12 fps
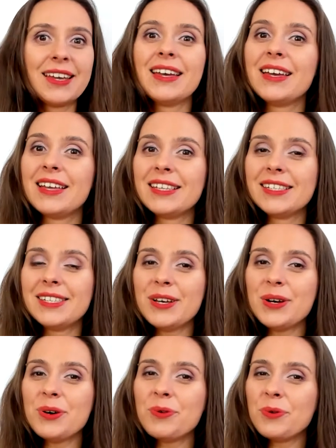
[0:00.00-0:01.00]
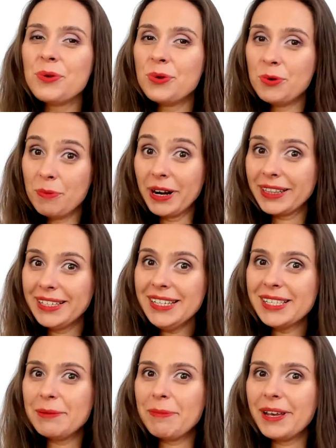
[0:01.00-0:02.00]
So who
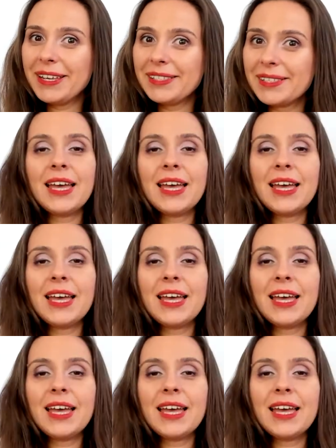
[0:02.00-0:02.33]
participates?